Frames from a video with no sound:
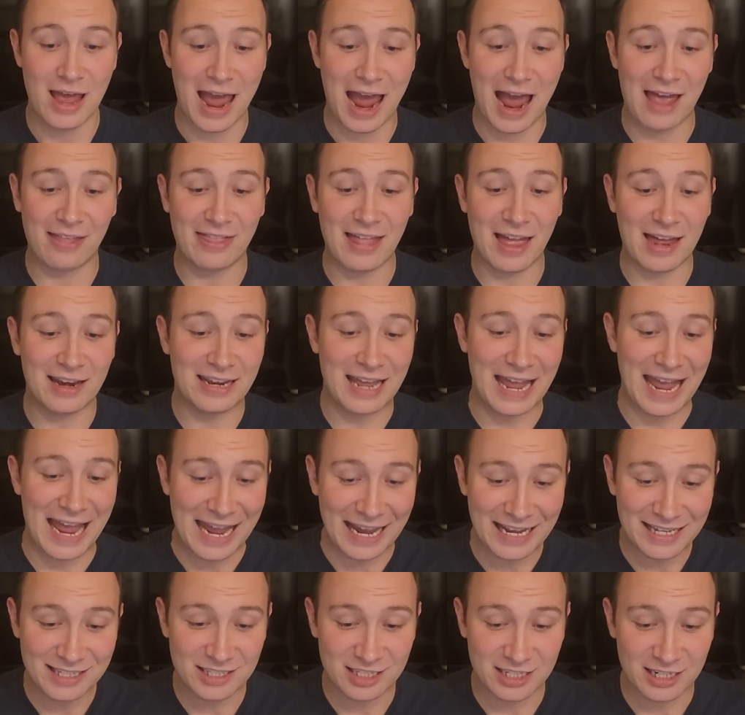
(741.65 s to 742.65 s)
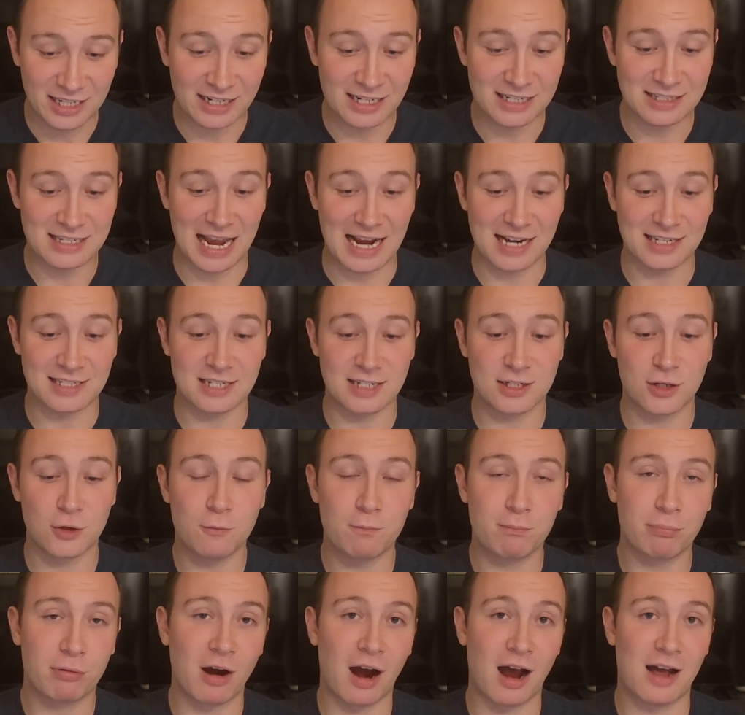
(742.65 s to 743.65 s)
And then 18 is access to
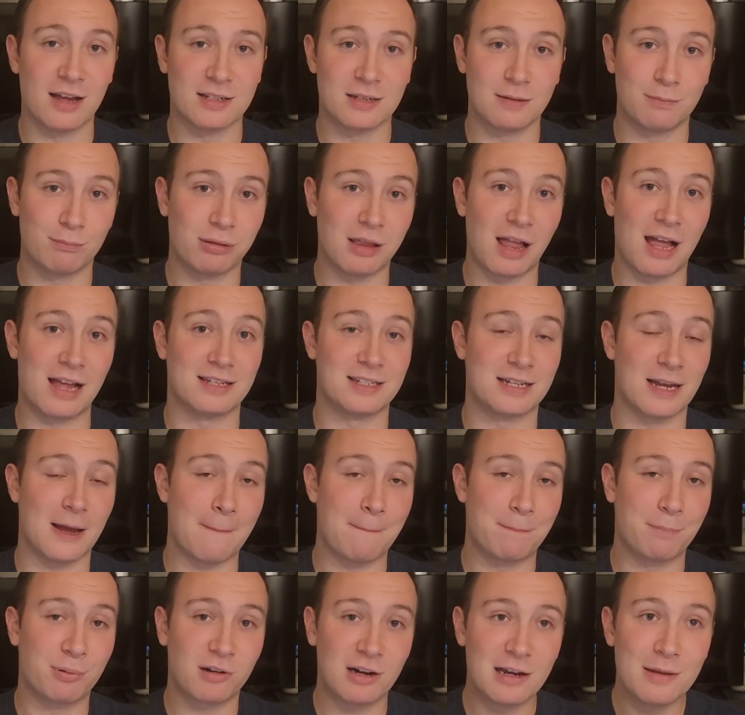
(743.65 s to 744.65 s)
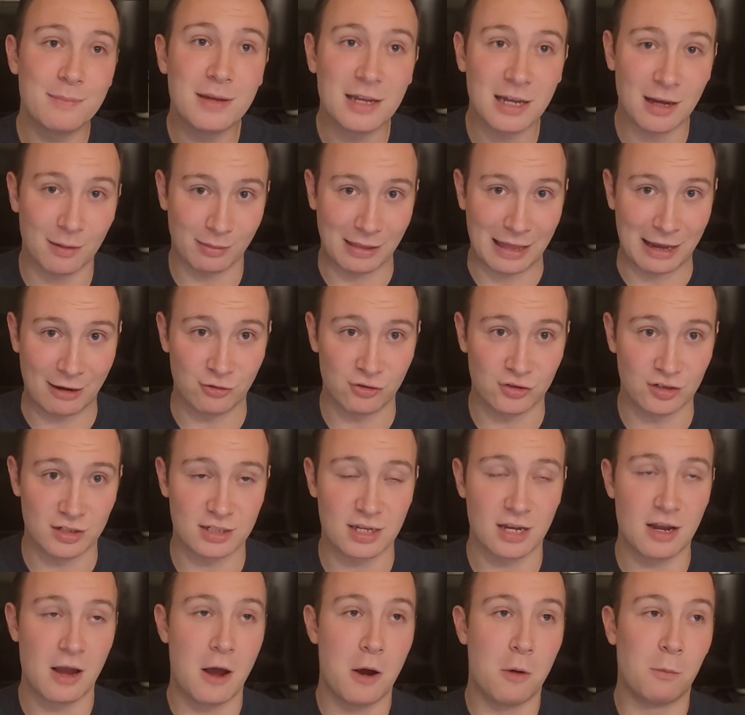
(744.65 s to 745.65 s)
Plaza Premium
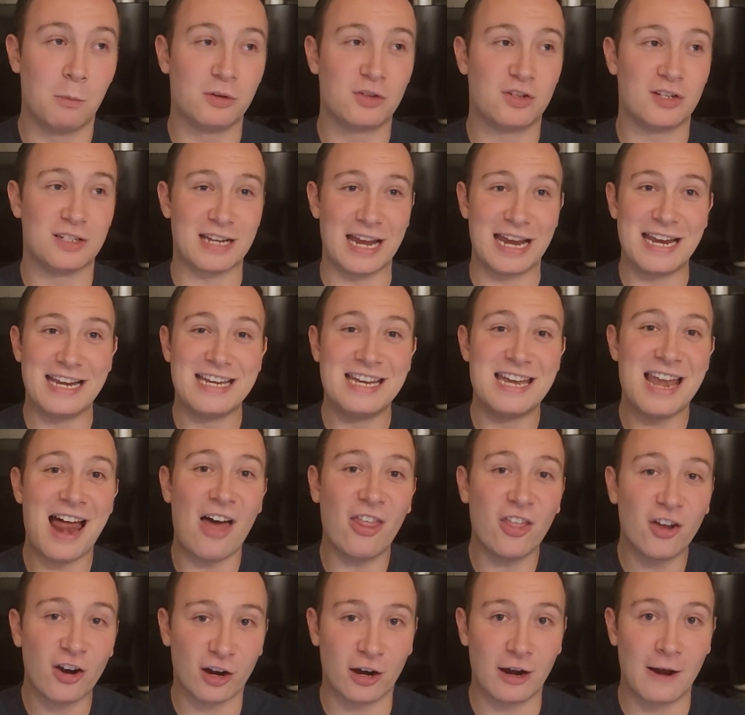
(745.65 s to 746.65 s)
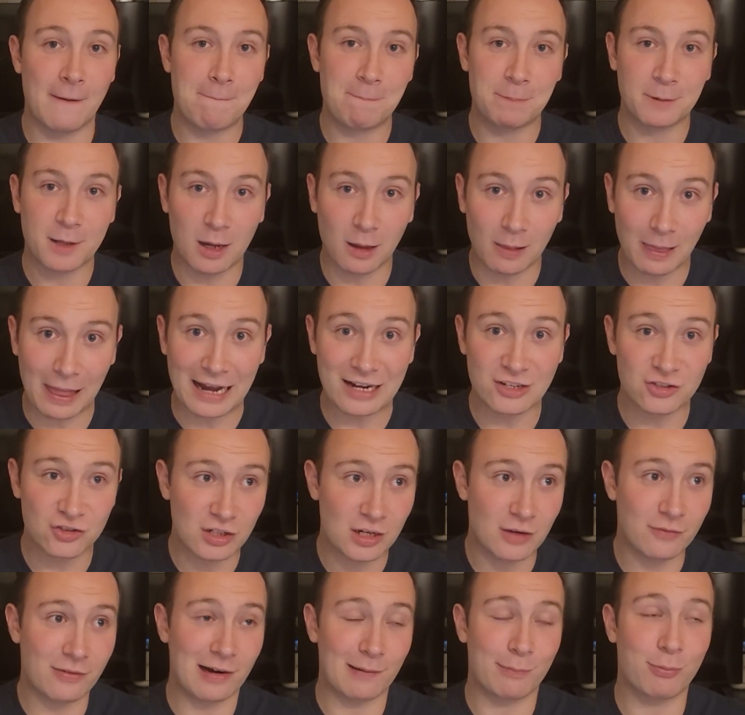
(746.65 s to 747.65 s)
lounges, which is another collection
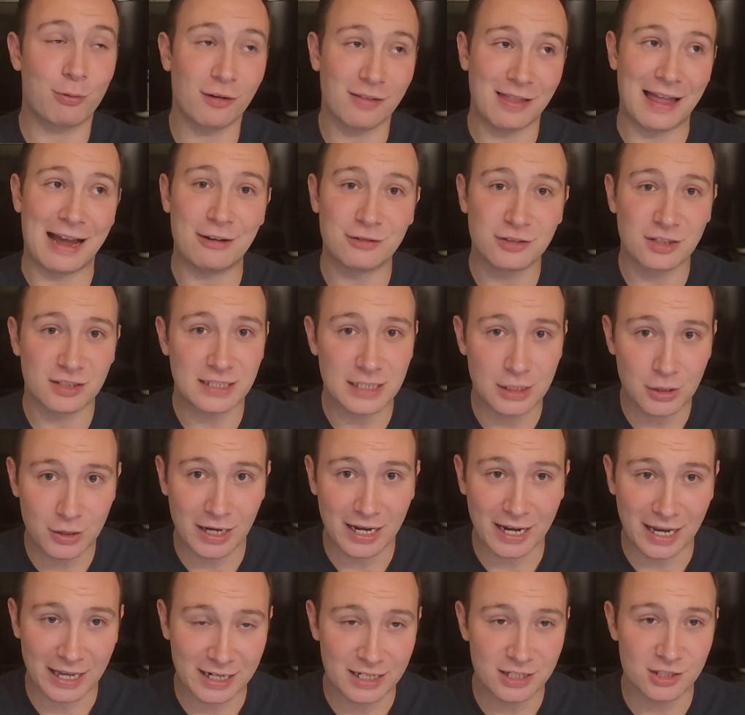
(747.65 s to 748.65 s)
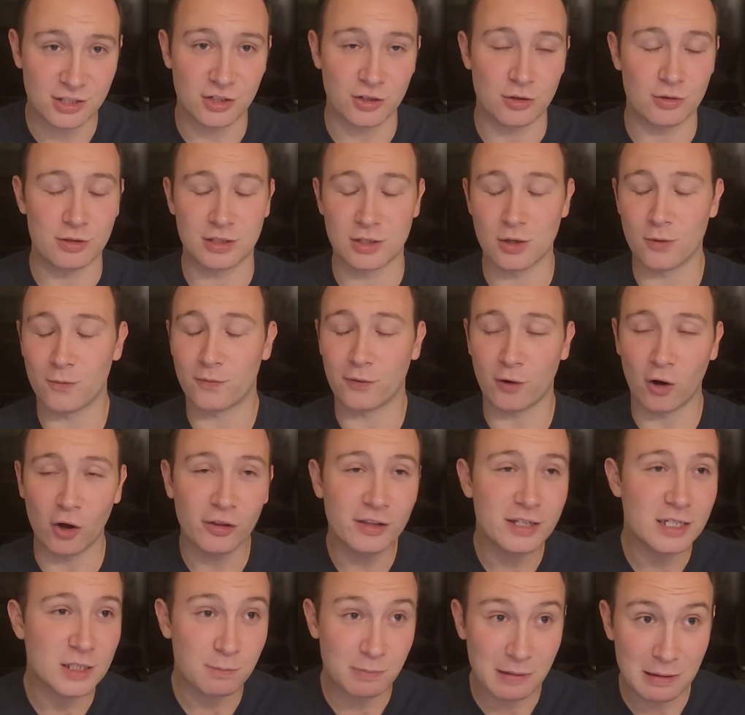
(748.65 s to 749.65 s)
of airport lounges that you can get into. So for all
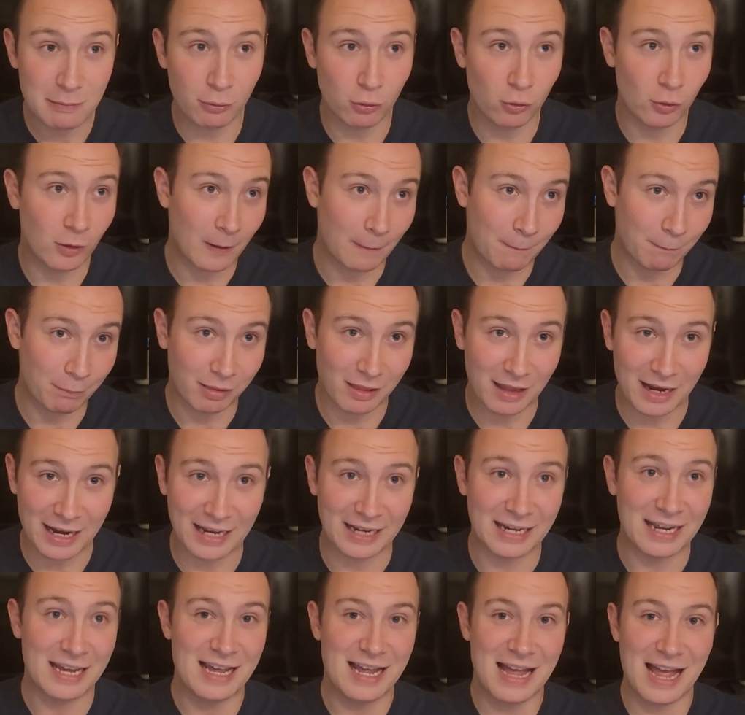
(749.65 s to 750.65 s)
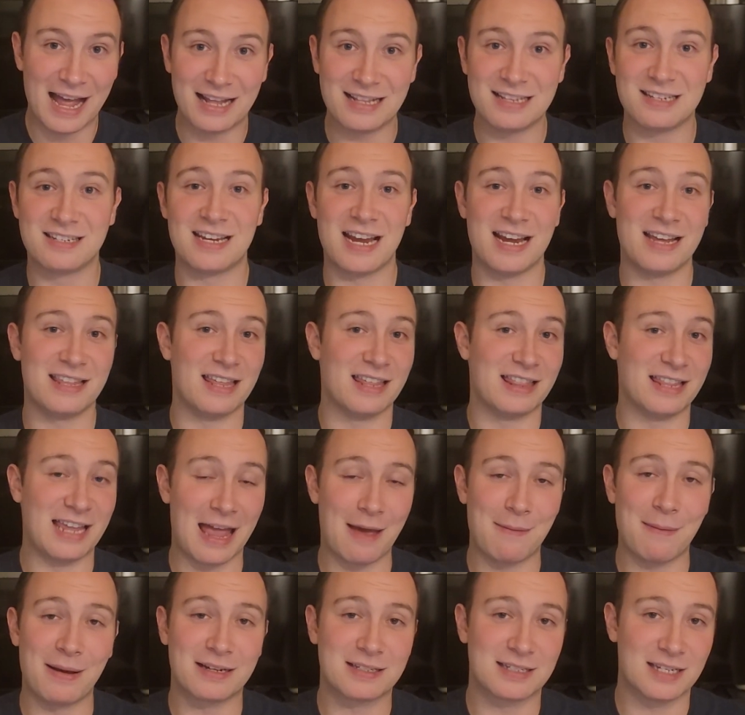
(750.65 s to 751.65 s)
these people who complain and say that the
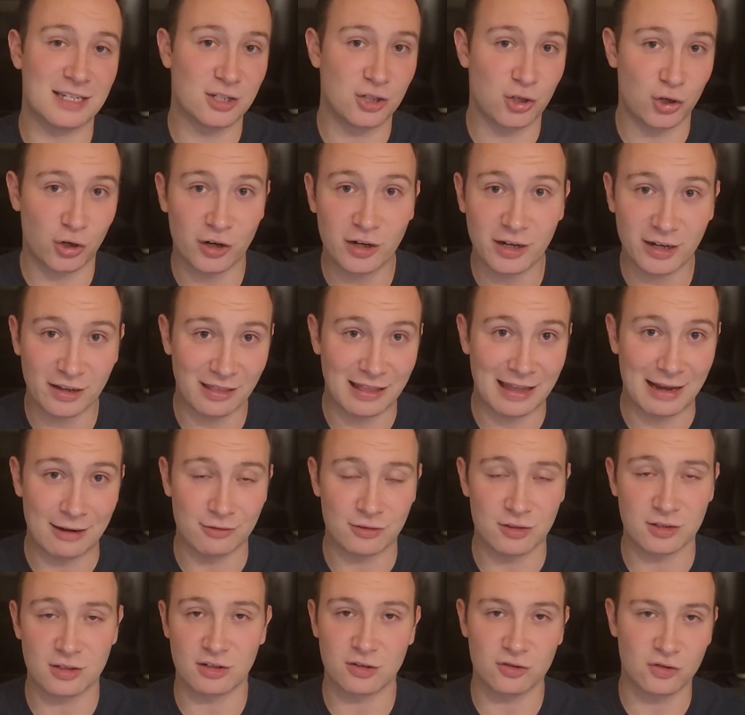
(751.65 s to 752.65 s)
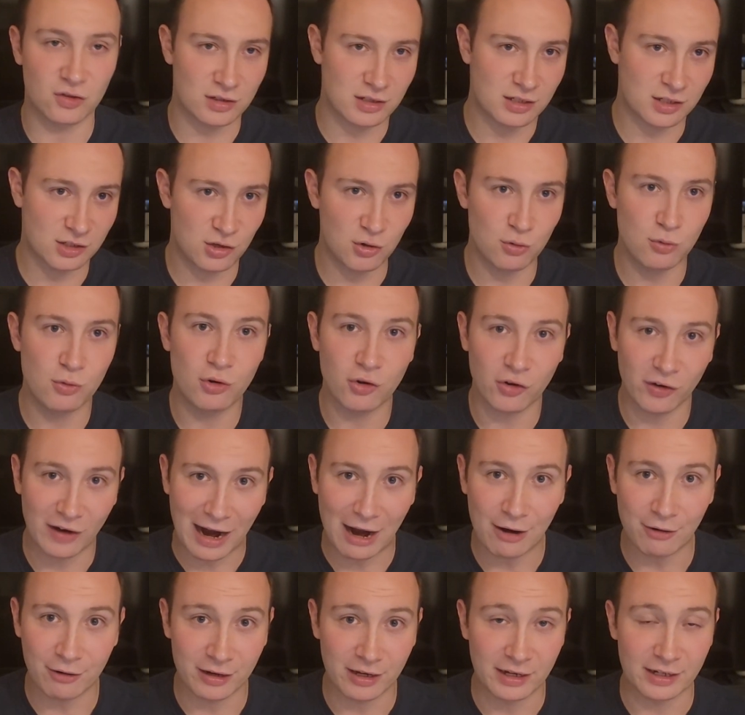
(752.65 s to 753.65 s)
Amex Centurion lounges are just too
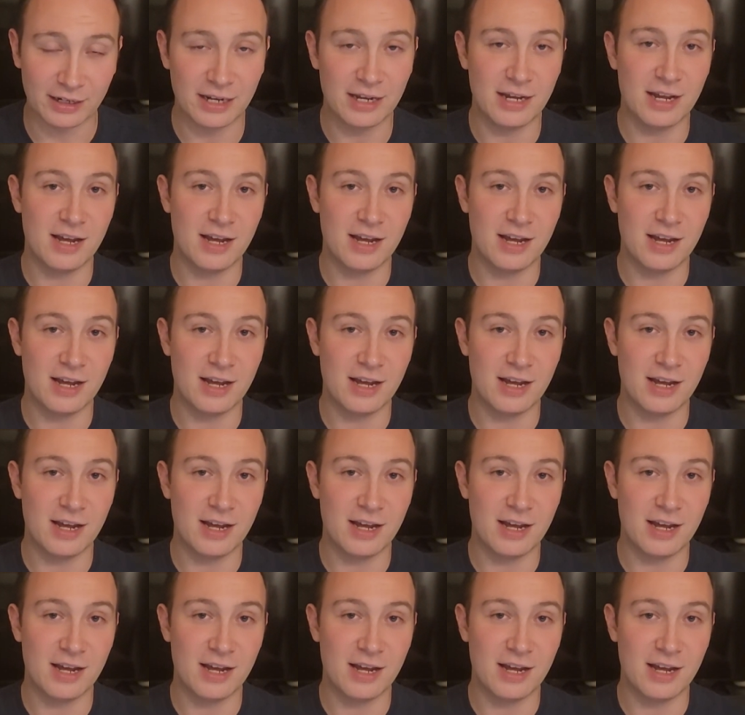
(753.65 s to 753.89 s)
crowded,